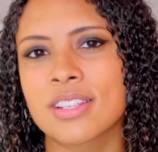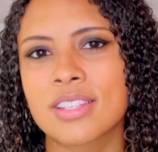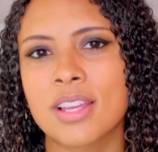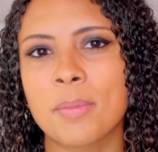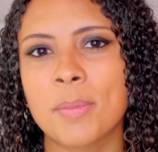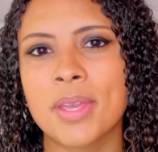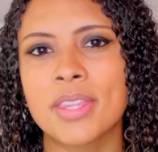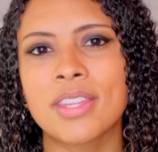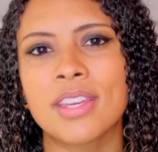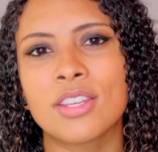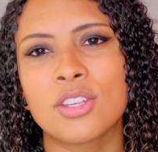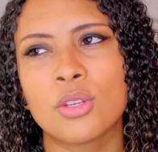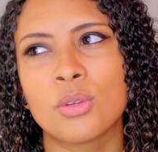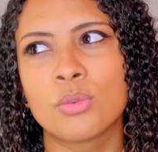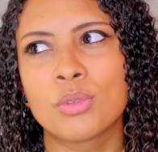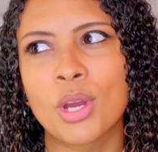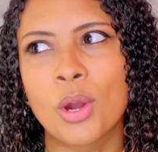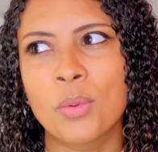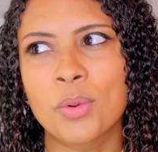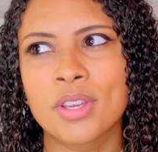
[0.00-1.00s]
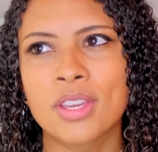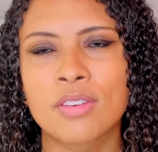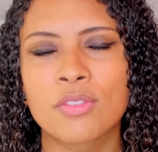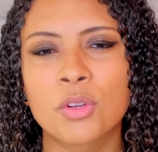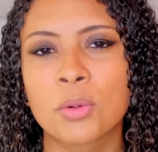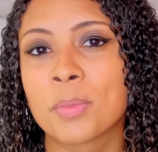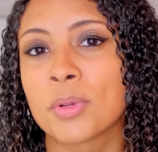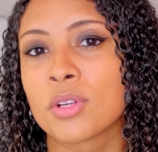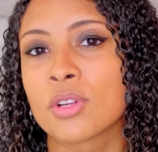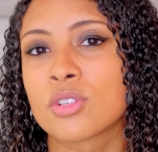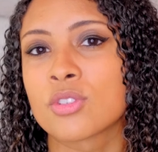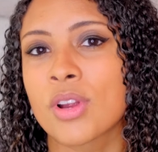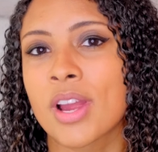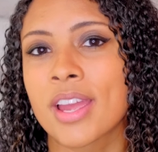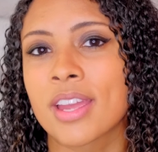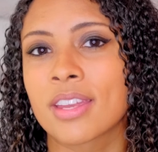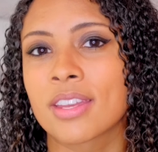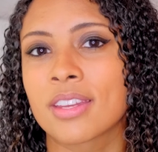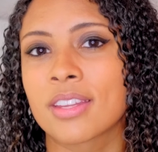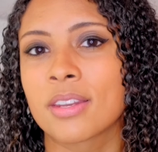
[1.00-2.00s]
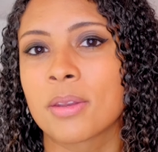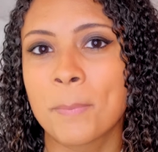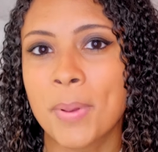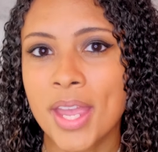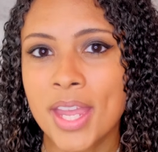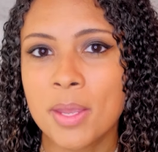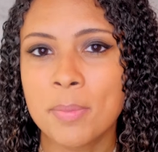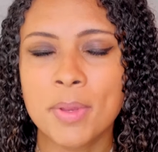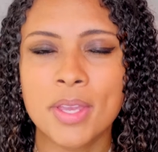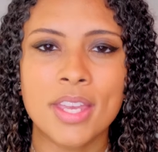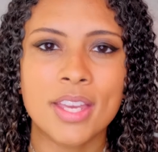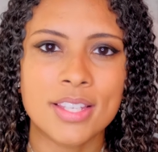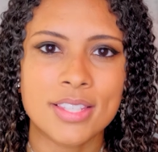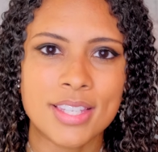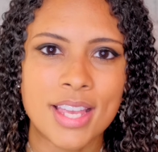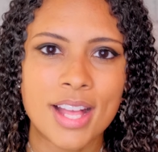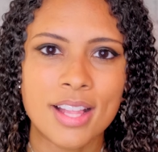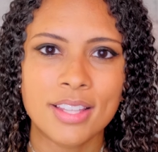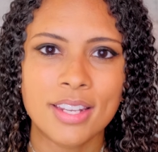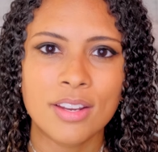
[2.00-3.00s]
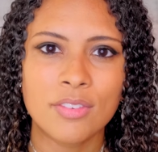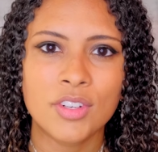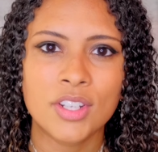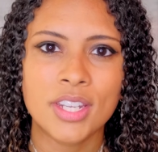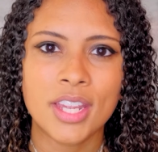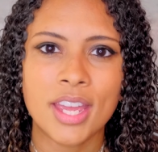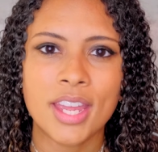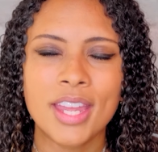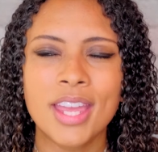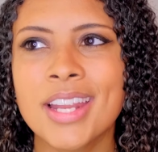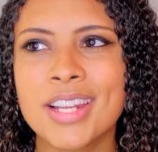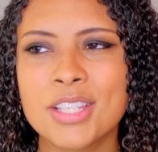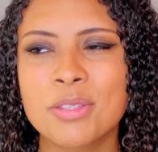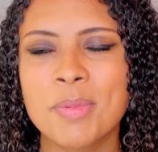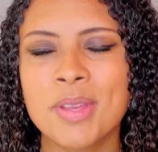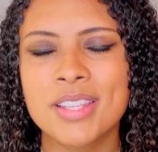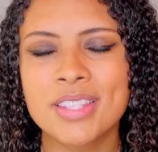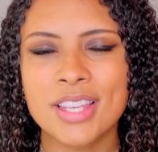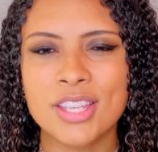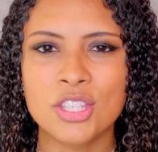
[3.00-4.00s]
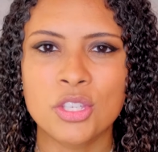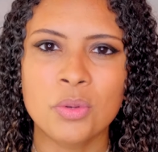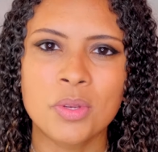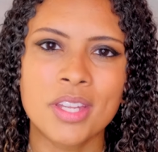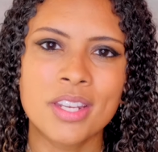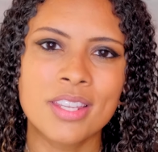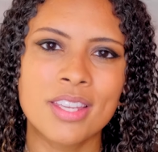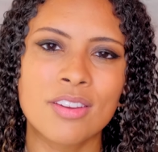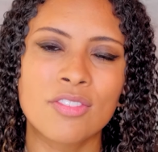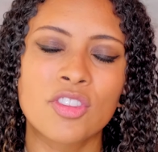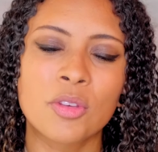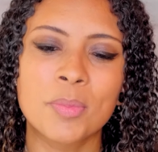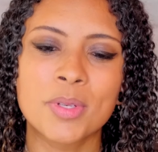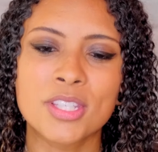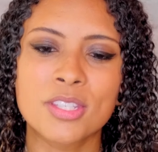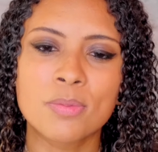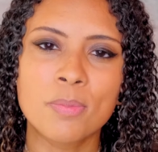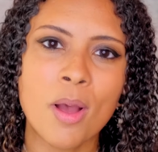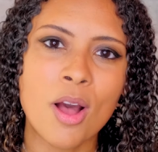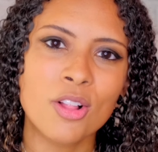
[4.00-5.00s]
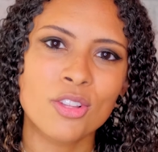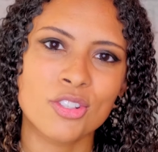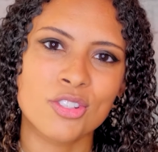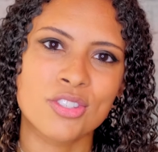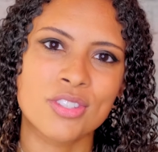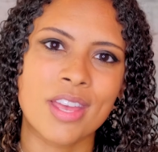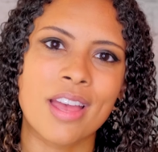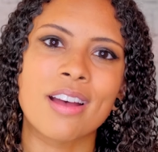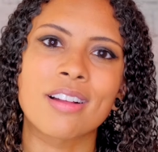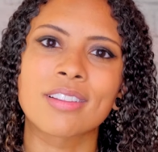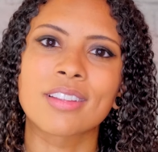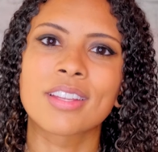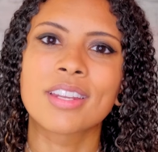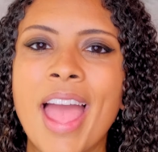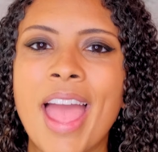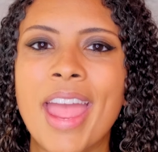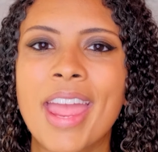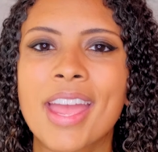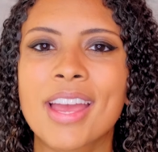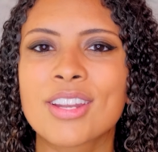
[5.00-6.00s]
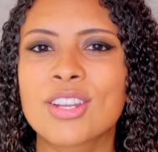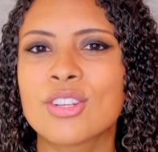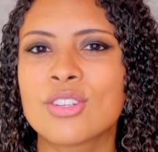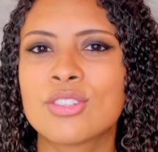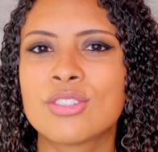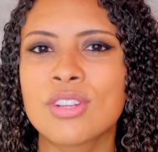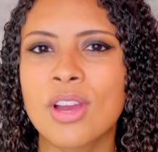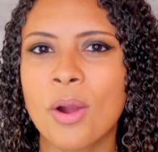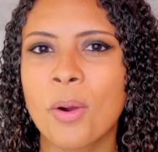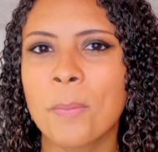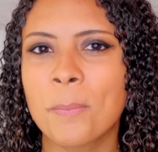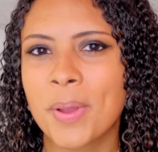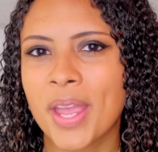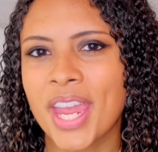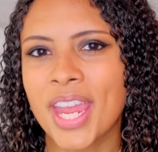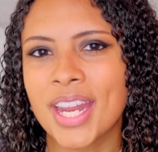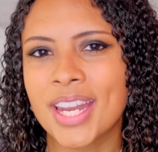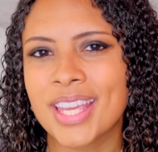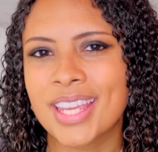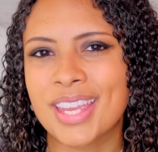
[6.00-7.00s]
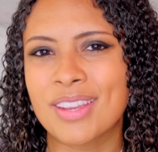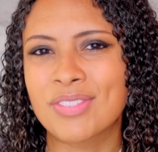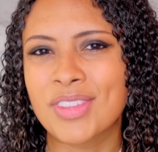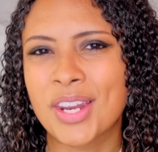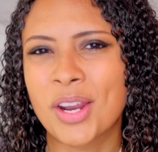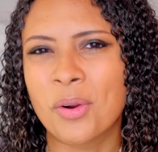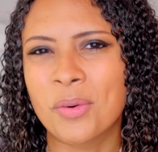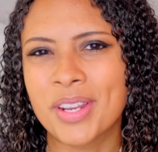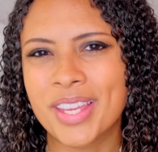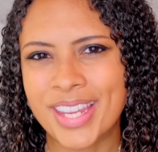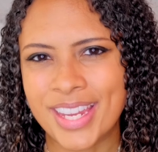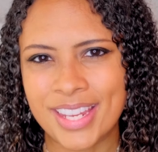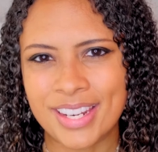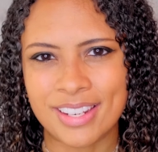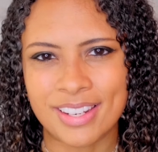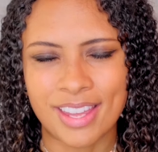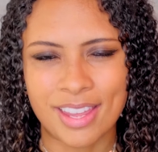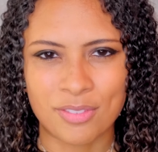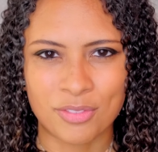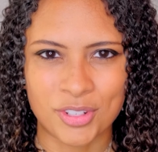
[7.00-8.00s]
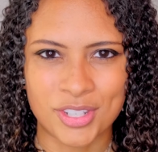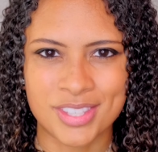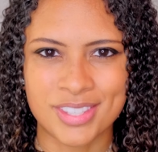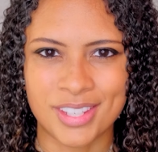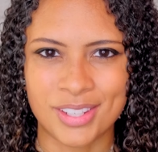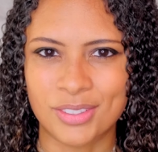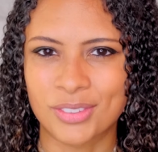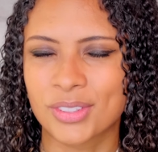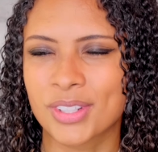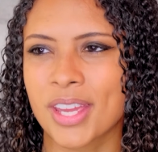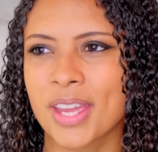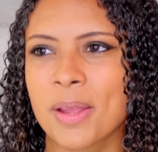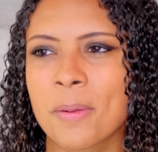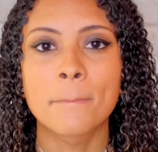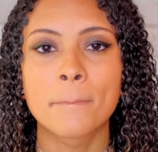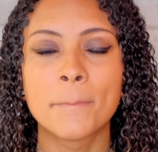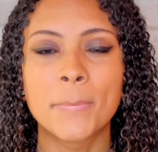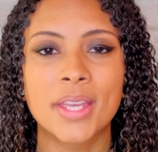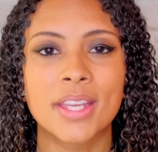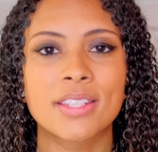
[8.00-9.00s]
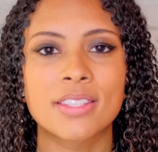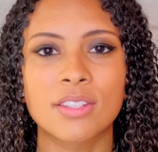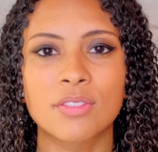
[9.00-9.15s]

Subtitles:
not mean that you don't give your bearded dragon baby a salad every day. It just means that you can give them a smaller salad and don't panic if they don't eat it every single day. Biggest